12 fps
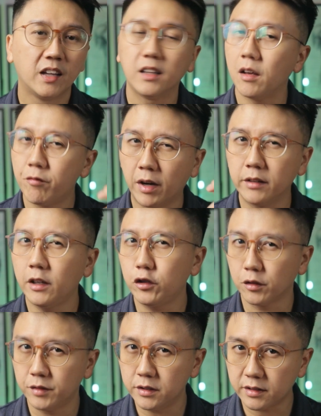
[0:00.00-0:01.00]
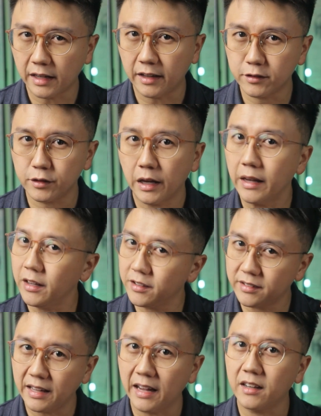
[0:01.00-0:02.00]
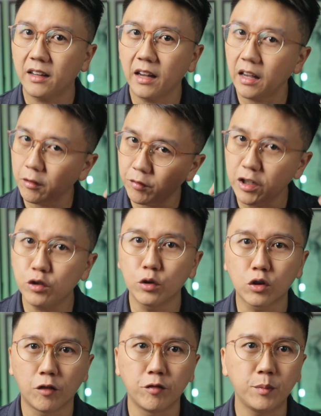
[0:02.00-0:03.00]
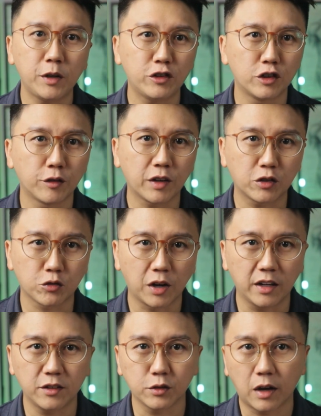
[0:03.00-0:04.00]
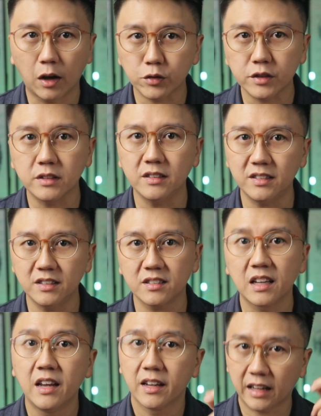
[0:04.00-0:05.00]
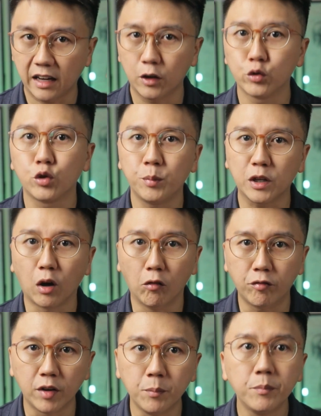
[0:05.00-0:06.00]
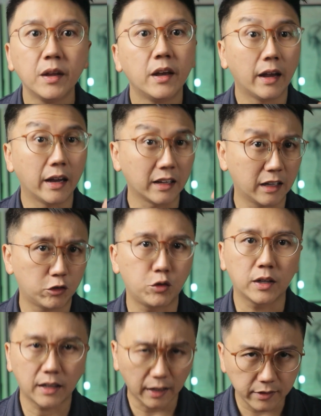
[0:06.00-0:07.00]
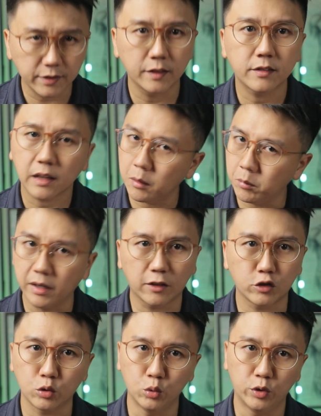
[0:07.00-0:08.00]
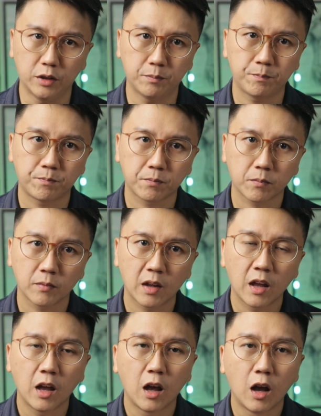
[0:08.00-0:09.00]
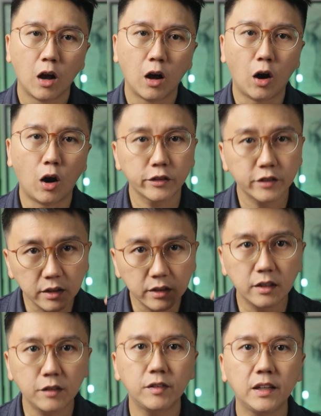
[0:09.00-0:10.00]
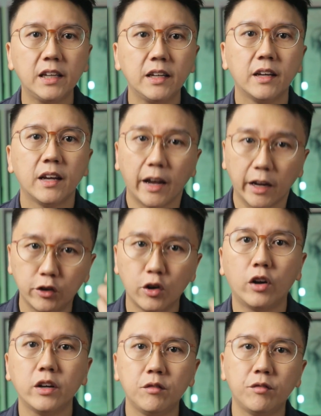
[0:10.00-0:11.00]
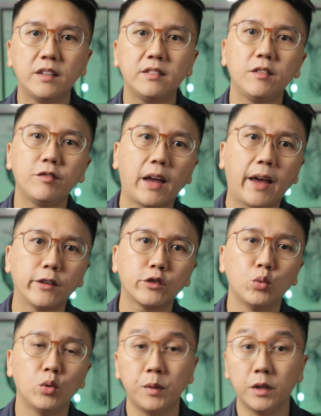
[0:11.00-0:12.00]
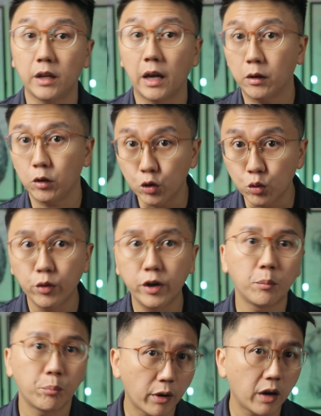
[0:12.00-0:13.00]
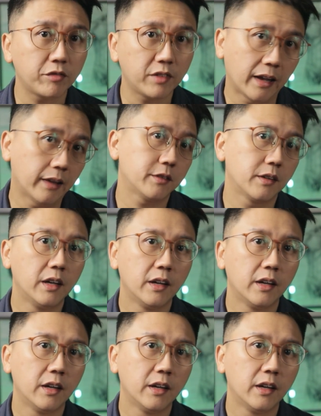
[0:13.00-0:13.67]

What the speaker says: The advantage of this test is that a visual confirmation of gastritis or ulcer disease can also be confirmed, and gastric cancers can be excluded. Alternatively, a non-invasive test would be a urea breath test.